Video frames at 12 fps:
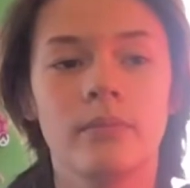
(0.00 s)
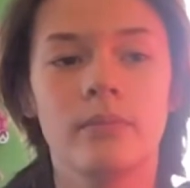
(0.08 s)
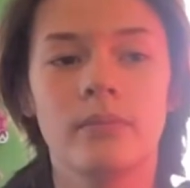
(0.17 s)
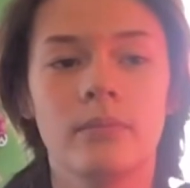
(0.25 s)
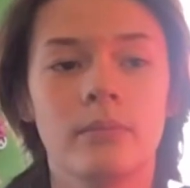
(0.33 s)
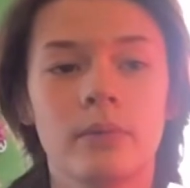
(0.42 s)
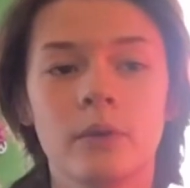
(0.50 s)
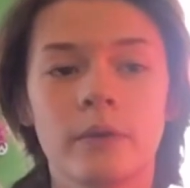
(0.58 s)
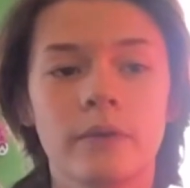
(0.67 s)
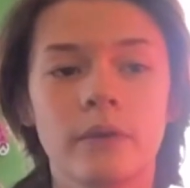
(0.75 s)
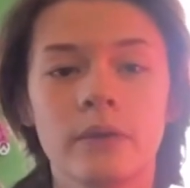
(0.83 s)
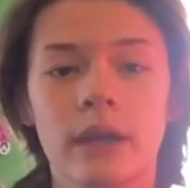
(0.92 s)

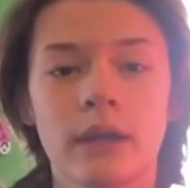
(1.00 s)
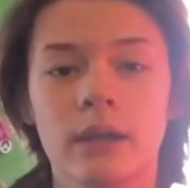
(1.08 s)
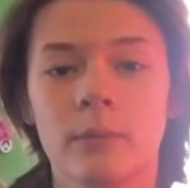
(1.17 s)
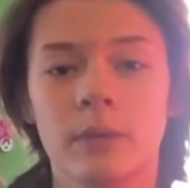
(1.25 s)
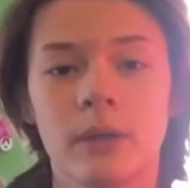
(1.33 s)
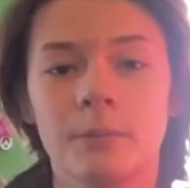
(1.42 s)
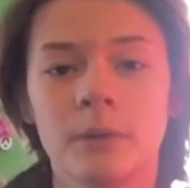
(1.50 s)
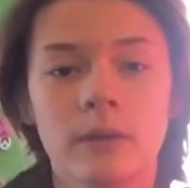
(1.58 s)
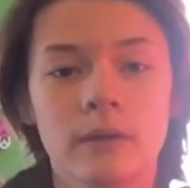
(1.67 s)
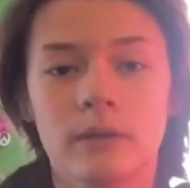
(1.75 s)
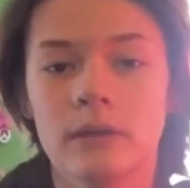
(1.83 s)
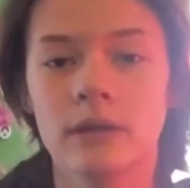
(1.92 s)
beautiful naked people.
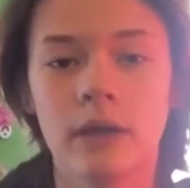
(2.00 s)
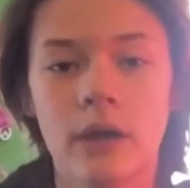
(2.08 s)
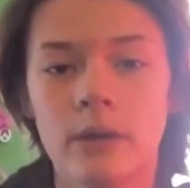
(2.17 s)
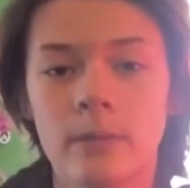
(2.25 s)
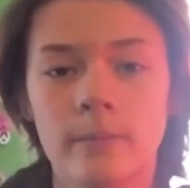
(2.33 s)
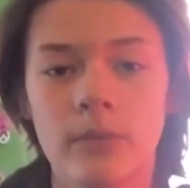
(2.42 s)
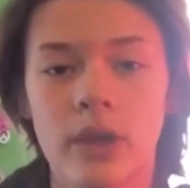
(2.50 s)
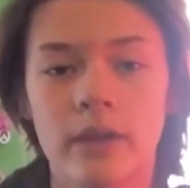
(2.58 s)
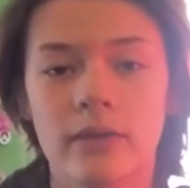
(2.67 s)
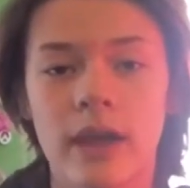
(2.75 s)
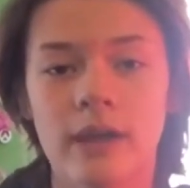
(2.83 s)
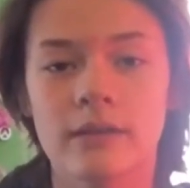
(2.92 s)
Like,
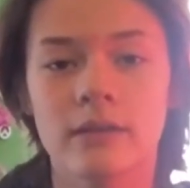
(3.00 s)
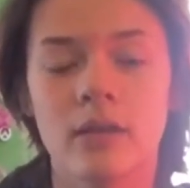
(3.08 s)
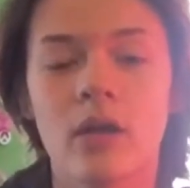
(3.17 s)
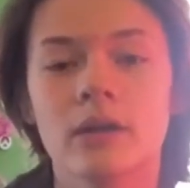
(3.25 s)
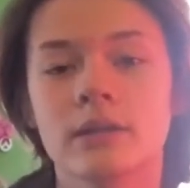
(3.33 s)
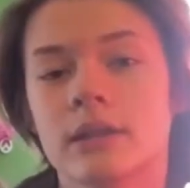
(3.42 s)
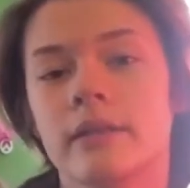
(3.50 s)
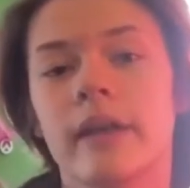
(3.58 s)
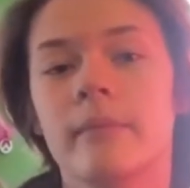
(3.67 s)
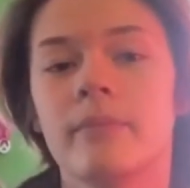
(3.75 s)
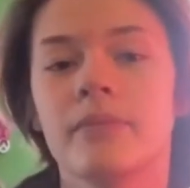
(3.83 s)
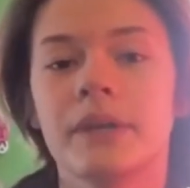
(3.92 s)
that's art to
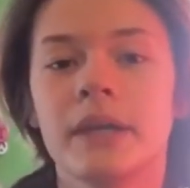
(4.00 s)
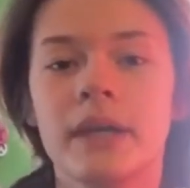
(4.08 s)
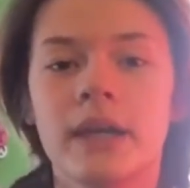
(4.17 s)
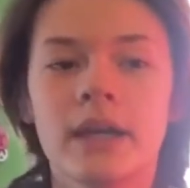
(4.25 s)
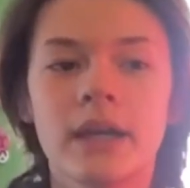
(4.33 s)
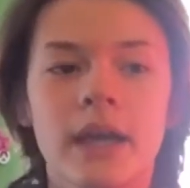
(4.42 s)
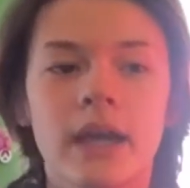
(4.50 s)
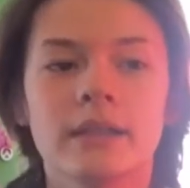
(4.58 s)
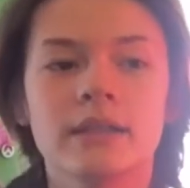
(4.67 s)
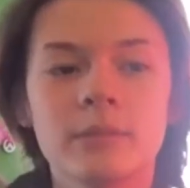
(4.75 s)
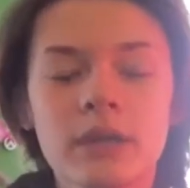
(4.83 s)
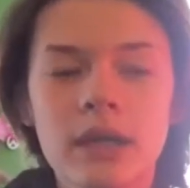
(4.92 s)
them. And
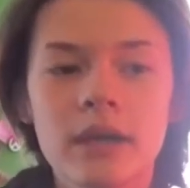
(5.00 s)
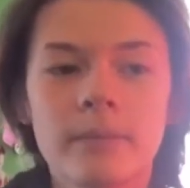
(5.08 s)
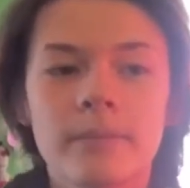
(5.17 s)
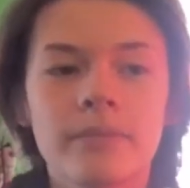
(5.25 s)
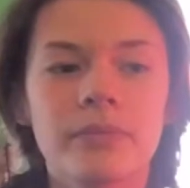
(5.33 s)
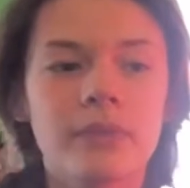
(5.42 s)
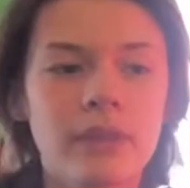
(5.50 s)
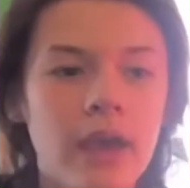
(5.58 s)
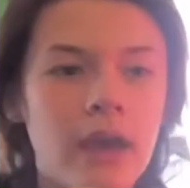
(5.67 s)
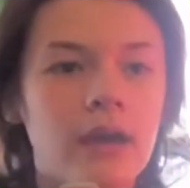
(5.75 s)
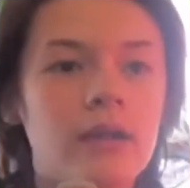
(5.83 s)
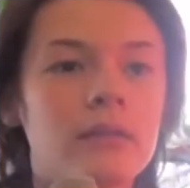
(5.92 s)
to me,
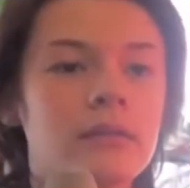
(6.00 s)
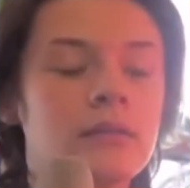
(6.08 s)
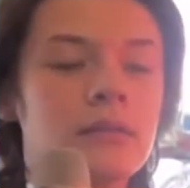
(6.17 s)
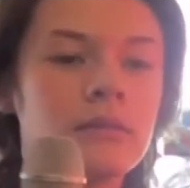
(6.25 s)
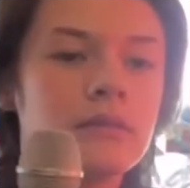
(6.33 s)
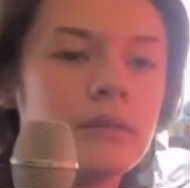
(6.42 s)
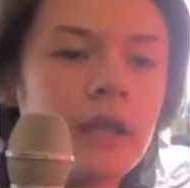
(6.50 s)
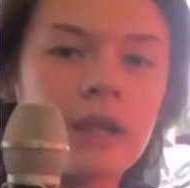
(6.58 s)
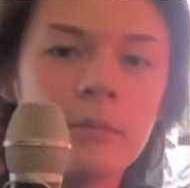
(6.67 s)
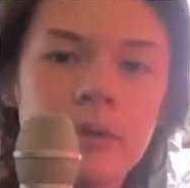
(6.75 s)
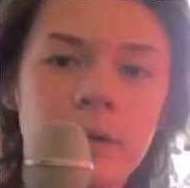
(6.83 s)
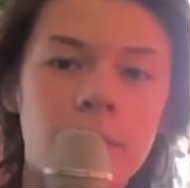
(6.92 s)
yeah, naked
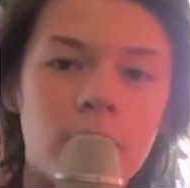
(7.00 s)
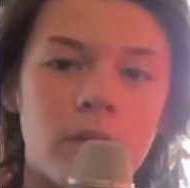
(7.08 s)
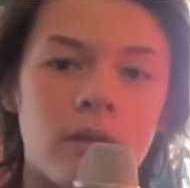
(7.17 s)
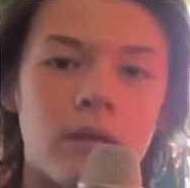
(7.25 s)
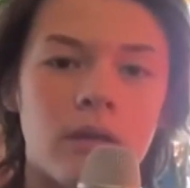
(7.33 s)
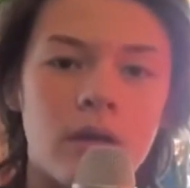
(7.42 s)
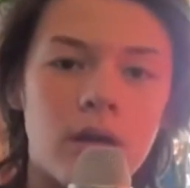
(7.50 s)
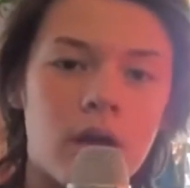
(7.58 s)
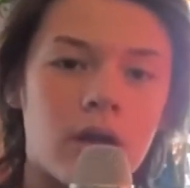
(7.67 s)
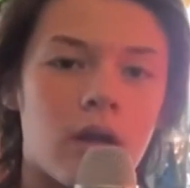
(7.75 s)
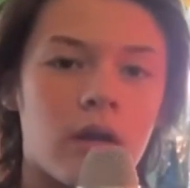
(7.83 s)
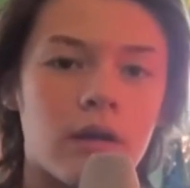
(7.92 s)
people are
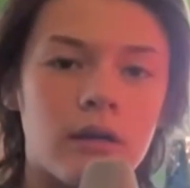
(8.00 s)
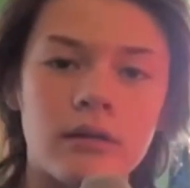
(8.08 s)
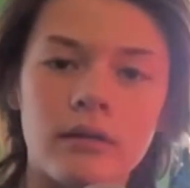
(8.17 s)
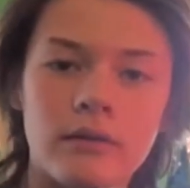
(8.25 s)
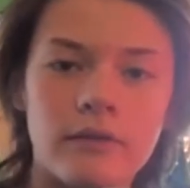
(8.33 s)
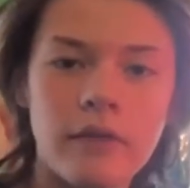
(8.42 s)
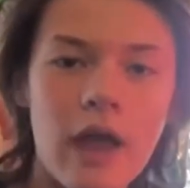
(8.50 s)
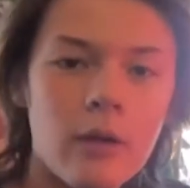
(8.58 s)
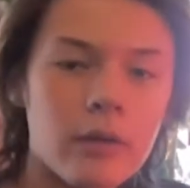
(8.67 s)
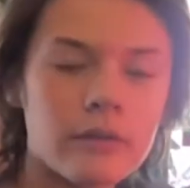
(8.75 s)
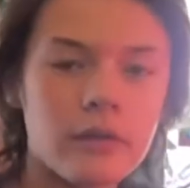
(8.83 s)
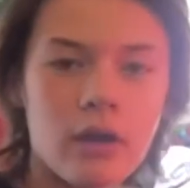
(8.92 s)
art.
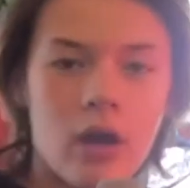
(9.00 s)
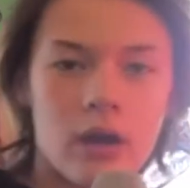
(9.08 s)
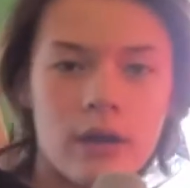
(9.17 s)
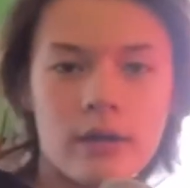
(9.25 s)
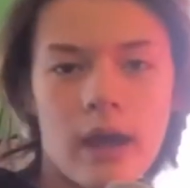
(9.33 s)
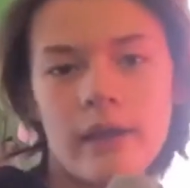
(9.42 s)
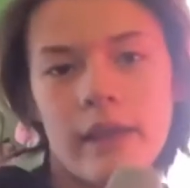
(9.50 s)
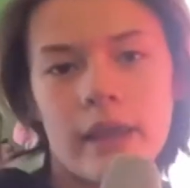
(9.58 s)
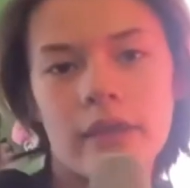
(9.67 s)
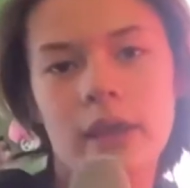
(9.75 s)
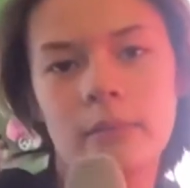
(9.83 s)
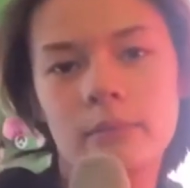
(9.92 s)
Flowers are art. I like
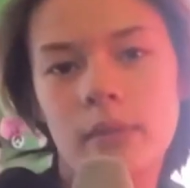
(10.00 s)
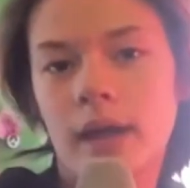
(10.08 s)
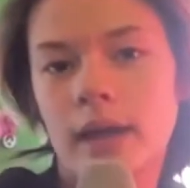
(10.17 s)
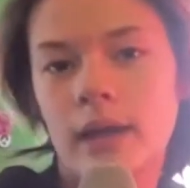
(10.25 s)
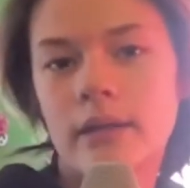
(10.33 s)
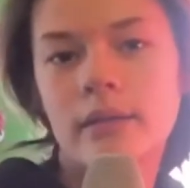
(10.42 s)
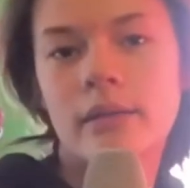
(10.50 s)
them, I guess.